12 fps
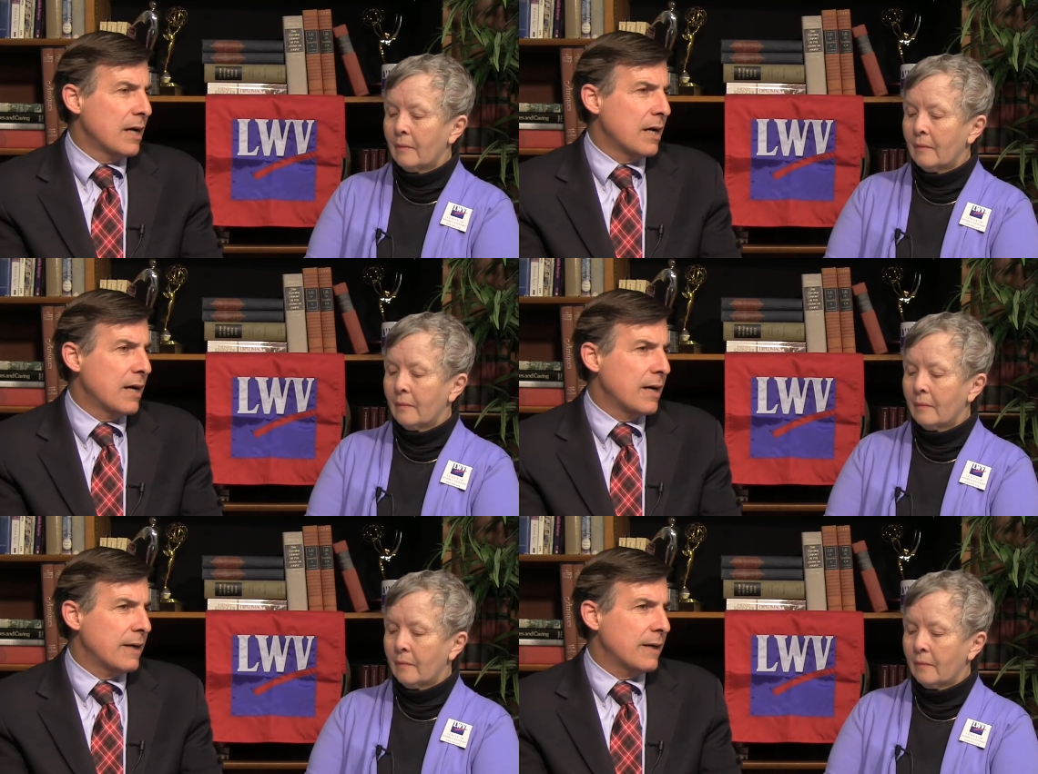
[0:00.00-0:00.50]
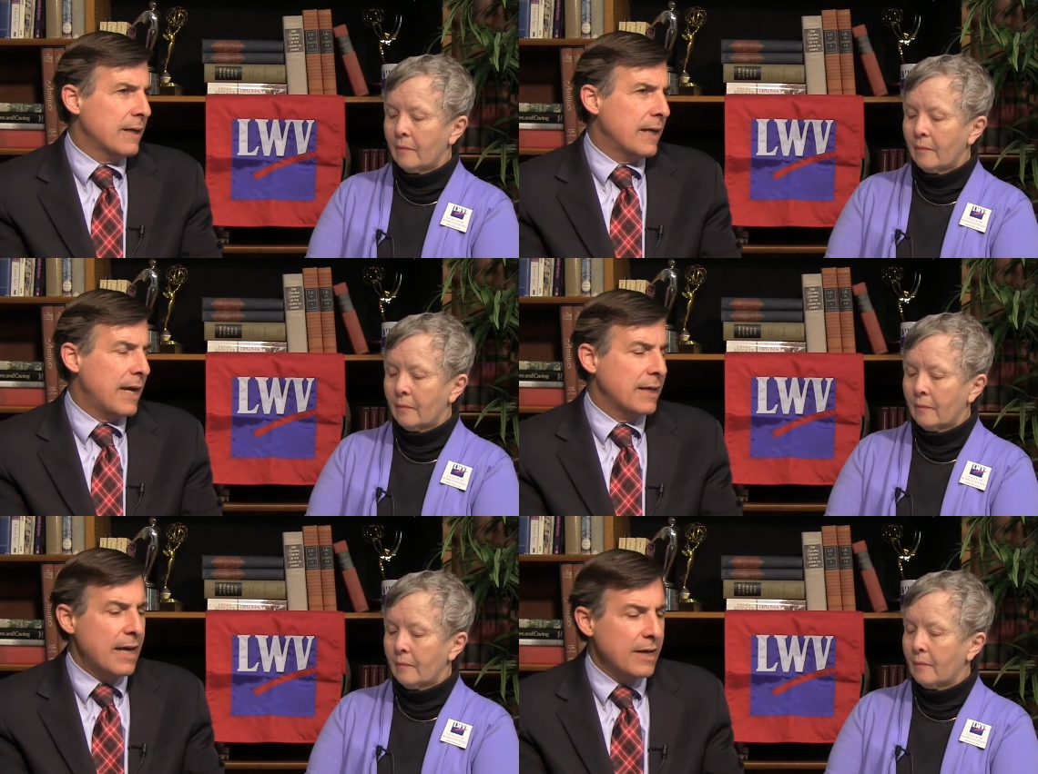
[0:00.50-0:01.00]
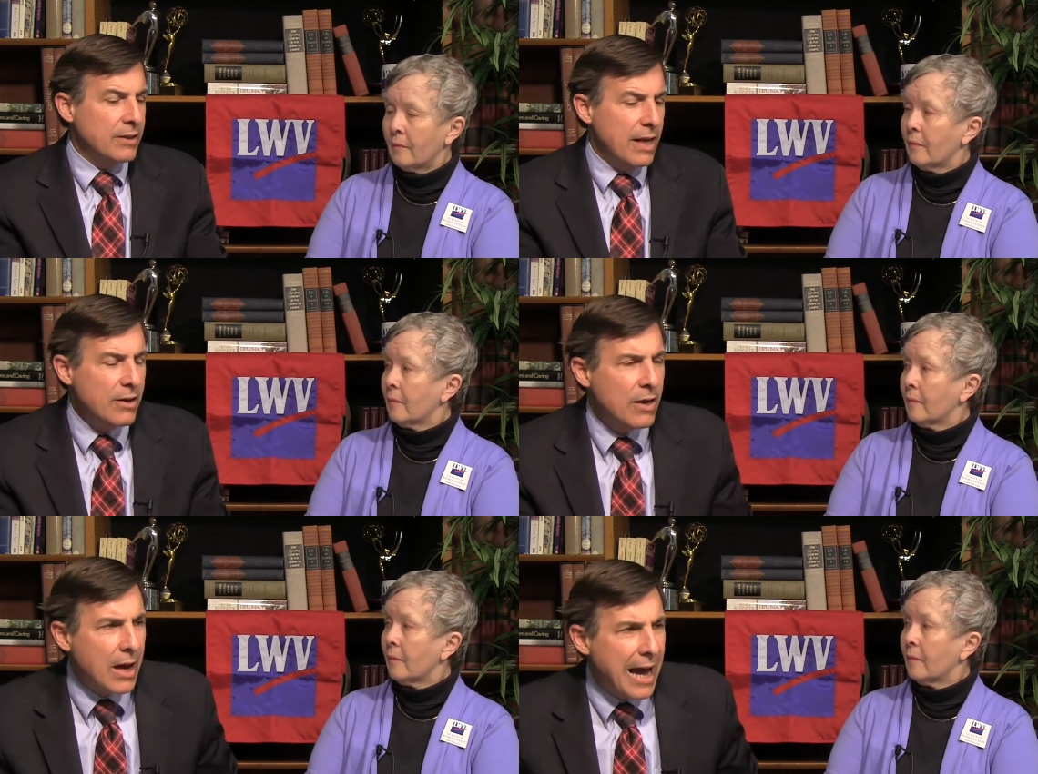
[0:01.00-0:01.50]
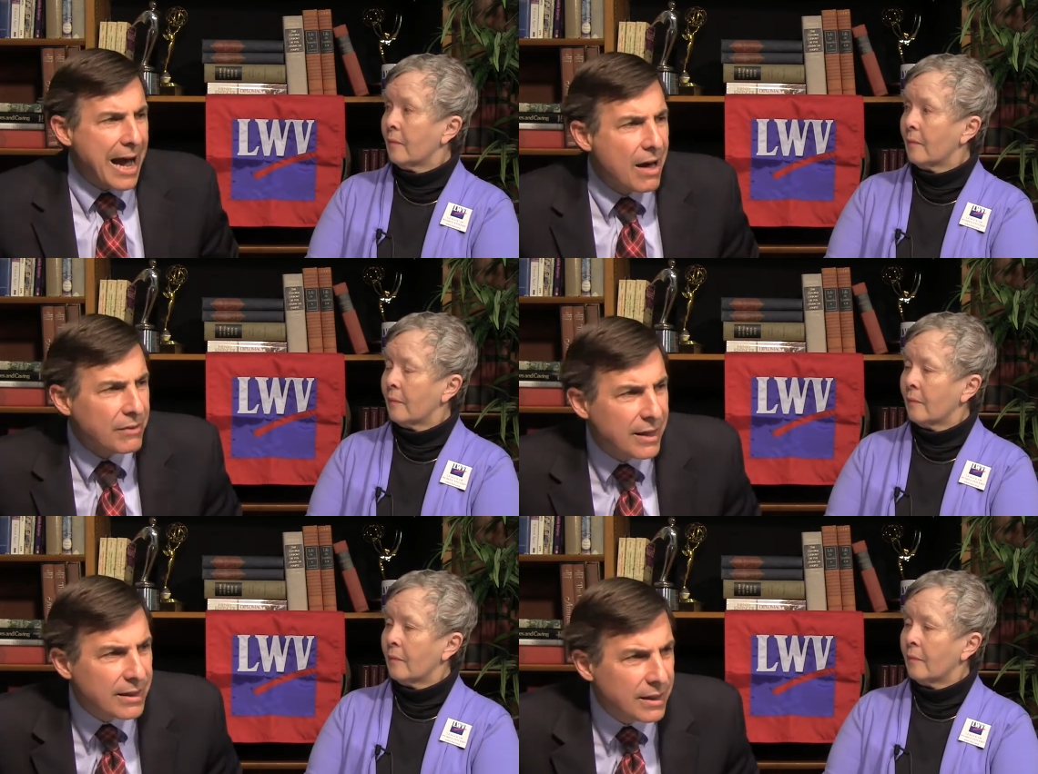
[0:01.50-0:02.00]
Speaker 1: uh, and, and, and
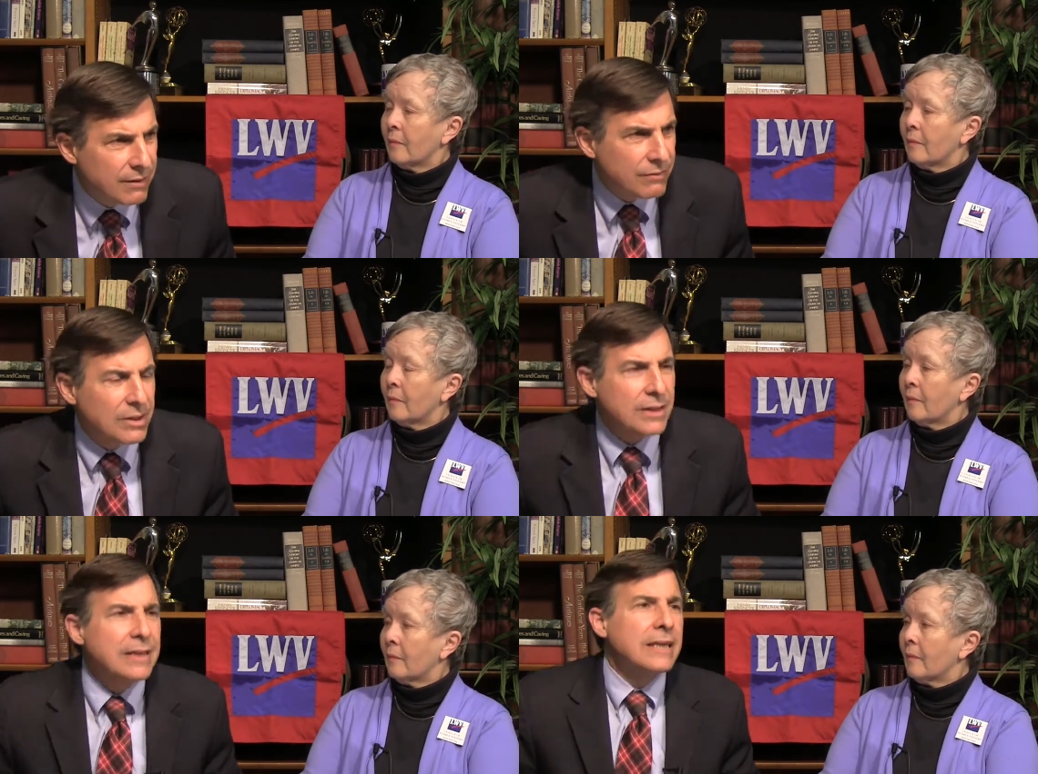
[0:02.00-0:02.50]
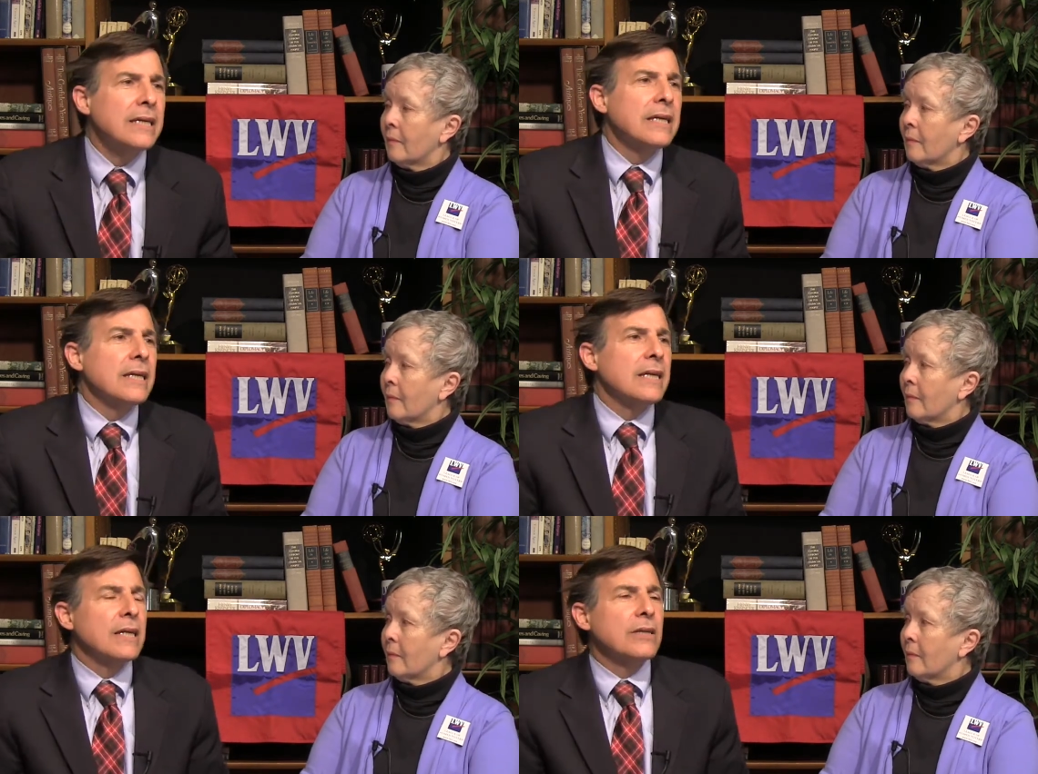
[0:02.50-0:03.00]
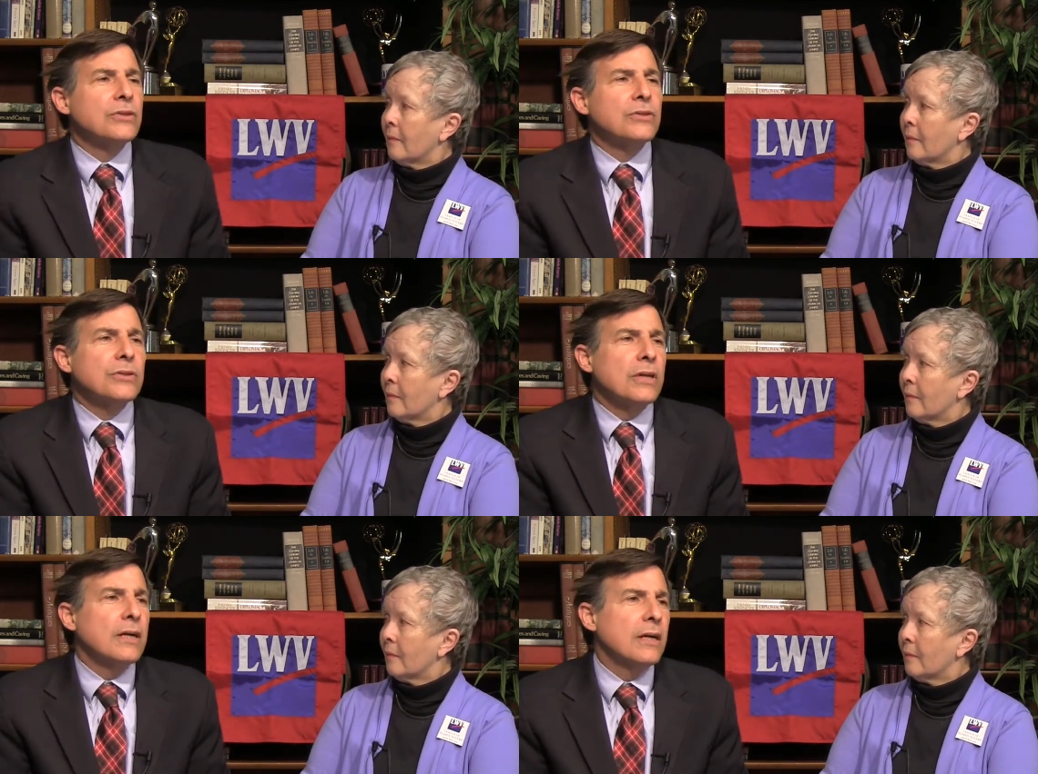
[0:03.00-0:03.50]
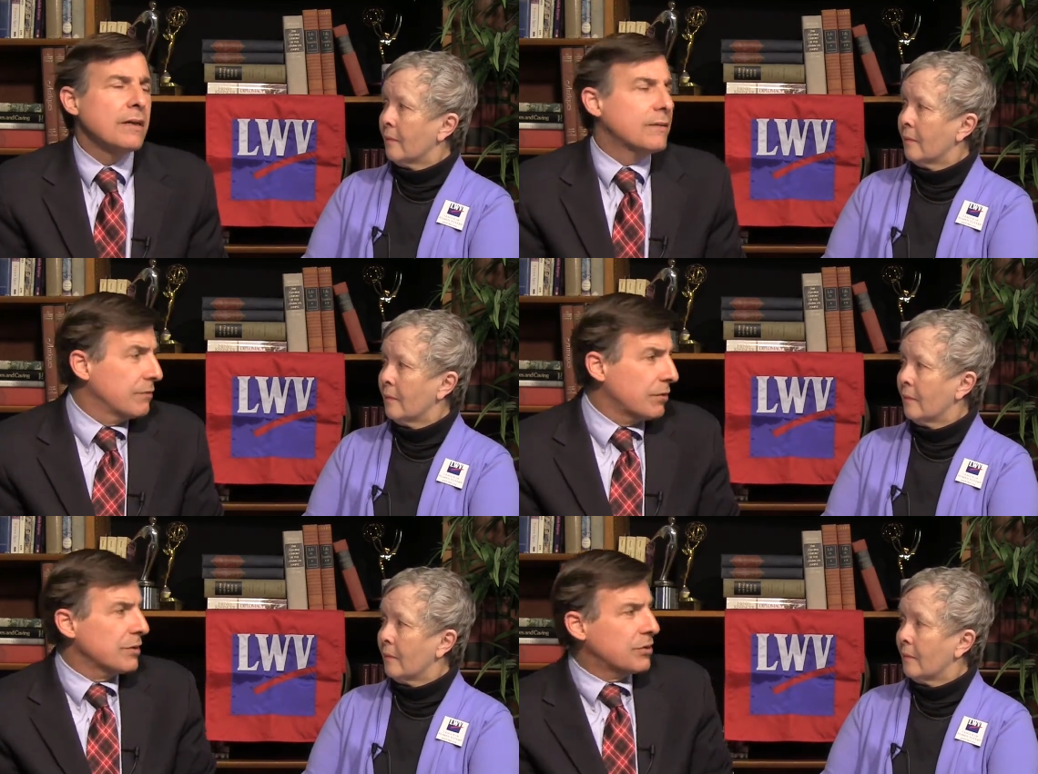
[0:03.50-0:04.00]
how they give it is
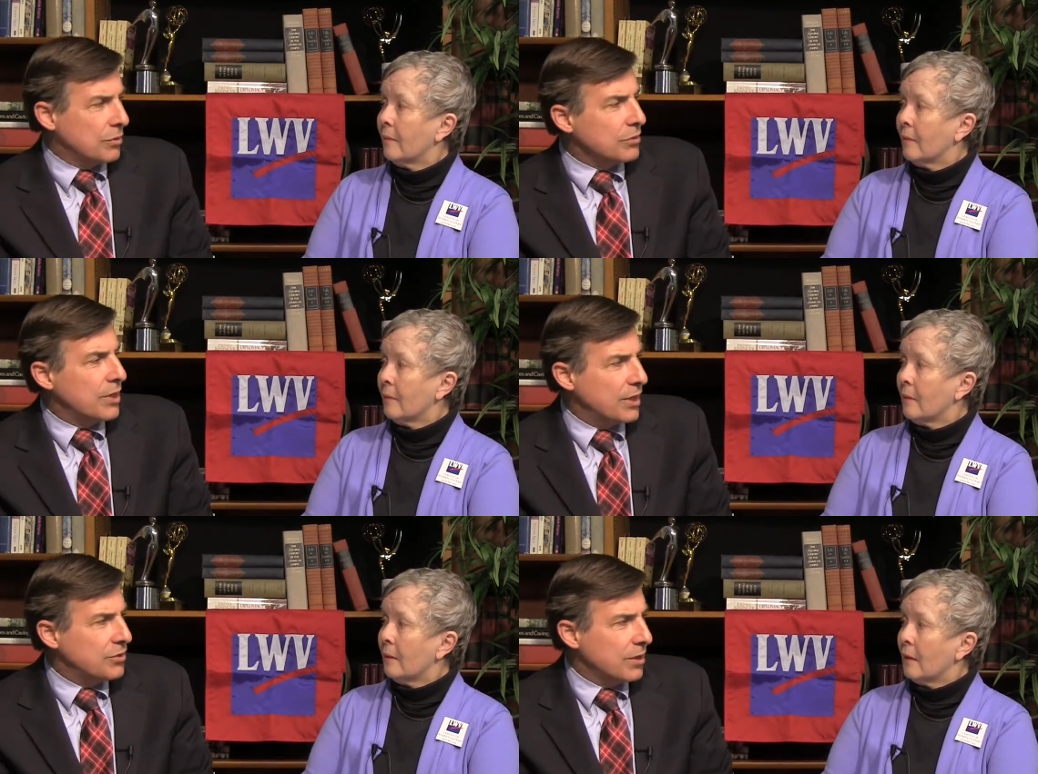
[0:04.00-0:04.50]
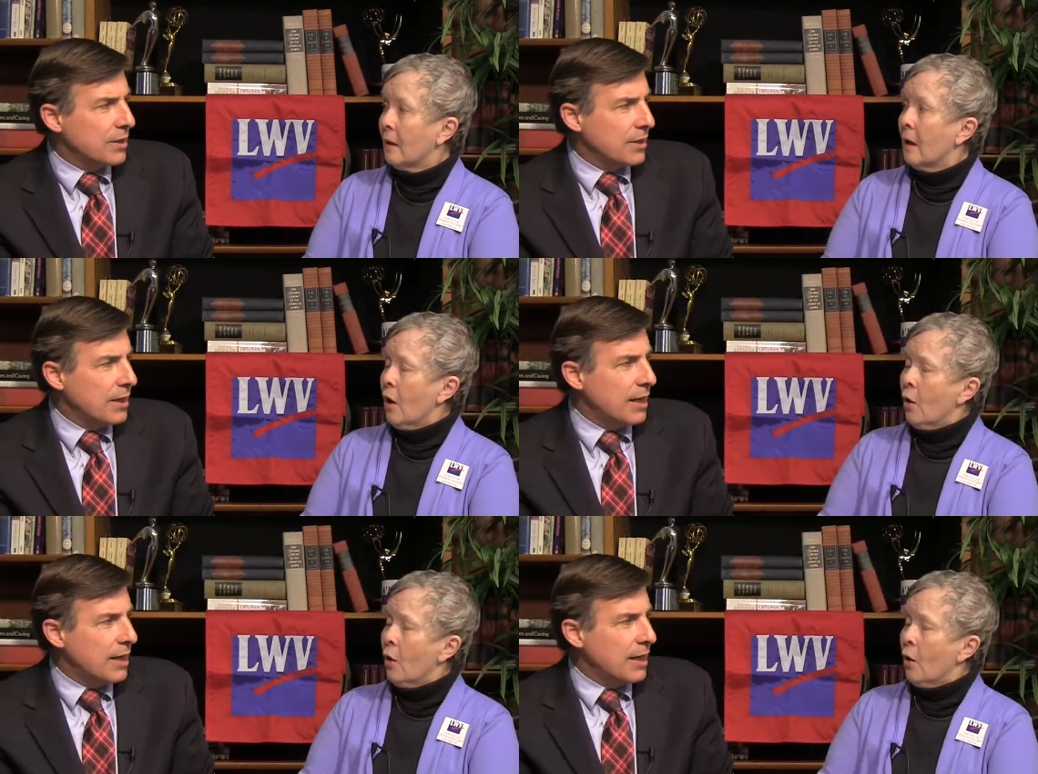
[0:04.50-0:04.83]
uh, very strategic.